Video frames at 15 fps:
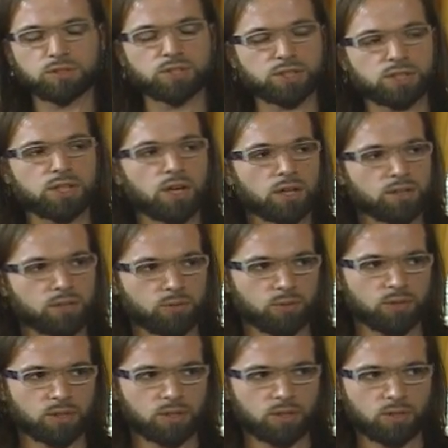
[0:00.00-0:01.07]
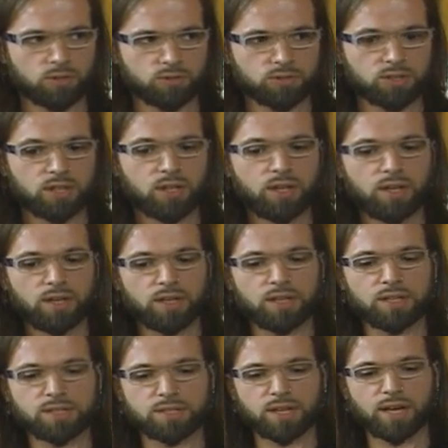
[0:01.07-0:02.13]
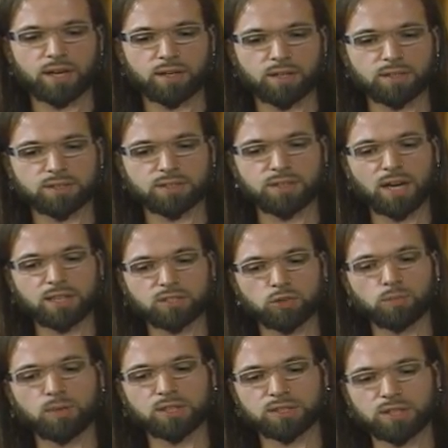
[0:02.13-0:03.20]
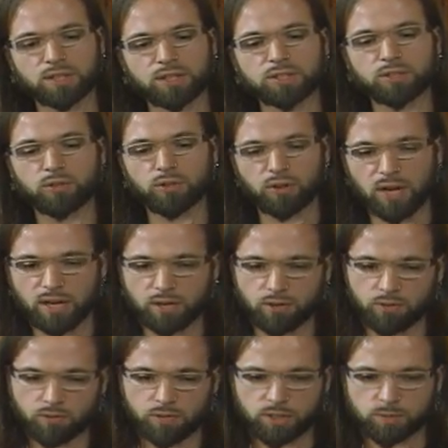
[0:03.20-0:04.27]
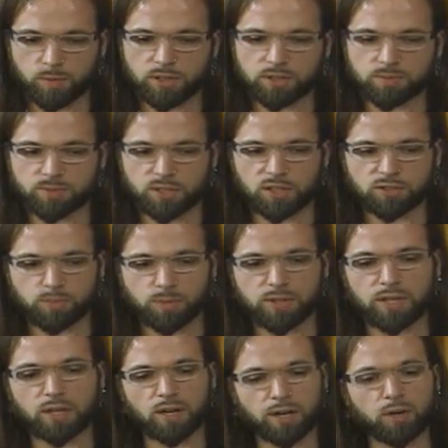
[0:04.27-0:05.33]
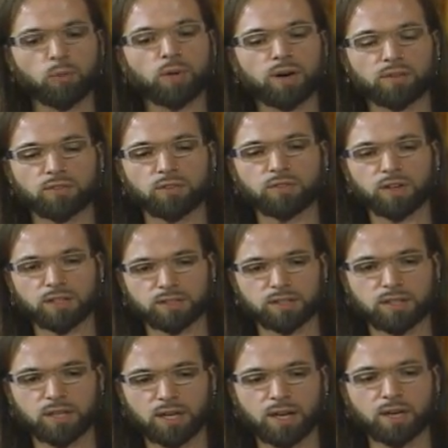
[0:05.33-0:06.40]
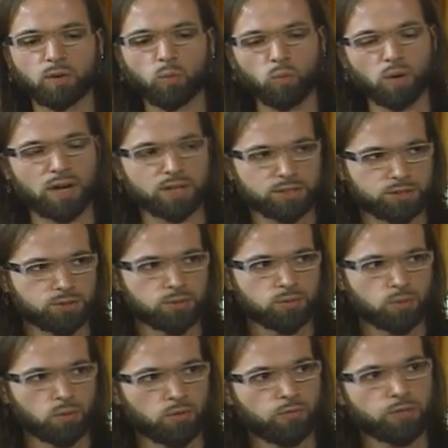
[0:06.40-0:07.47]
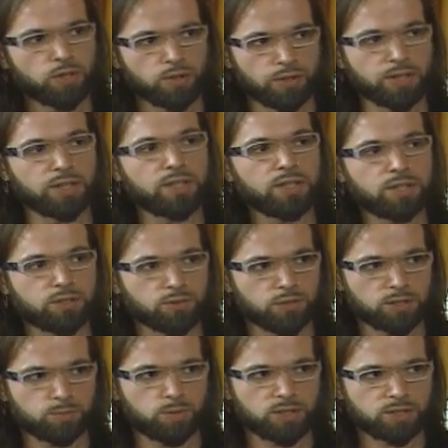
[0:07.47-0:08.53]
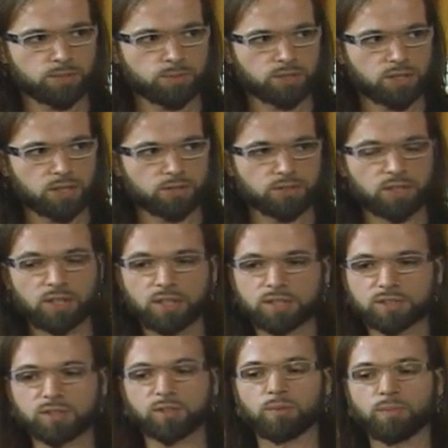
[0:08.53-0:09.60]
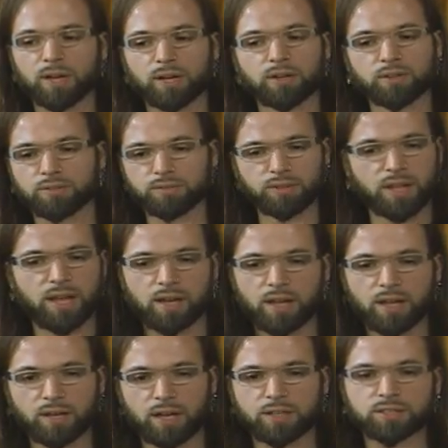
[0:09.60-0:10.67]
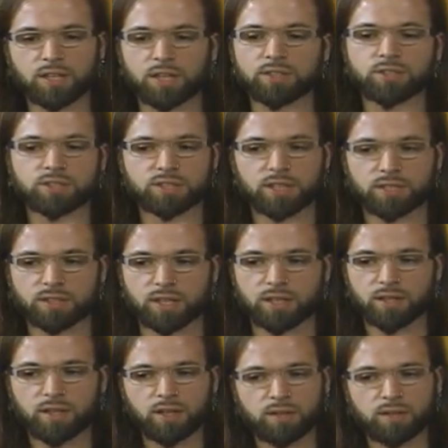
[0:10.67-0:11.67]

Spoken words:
stuck or closed, is that it's not so much that they don't know how to express themselves, but they're unaware of the fact that they kind of want to or feel they need to express themselves. So the manner, and to understand that